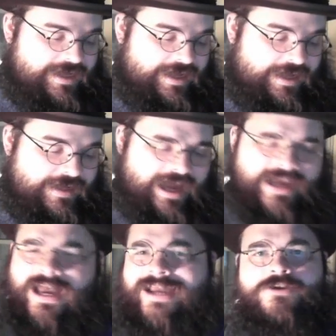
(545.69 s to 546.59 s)
And uh, I,
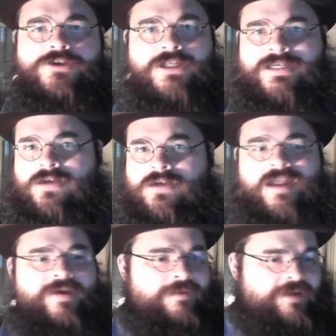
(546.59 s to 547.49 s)
I, usually talk
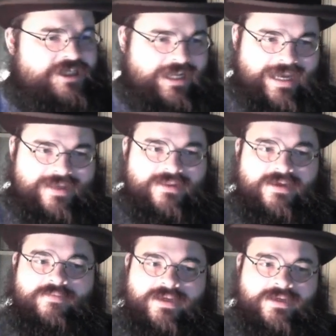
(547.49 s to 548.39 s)
about how much I like
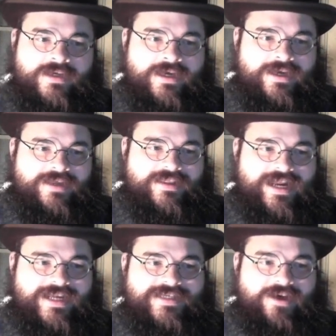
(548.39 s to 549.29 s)
them, and then
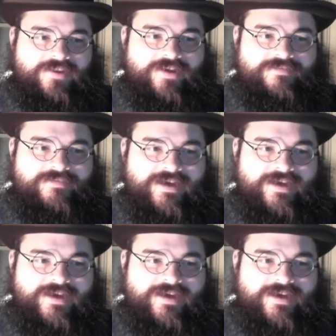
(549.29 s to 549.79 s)
I tell them.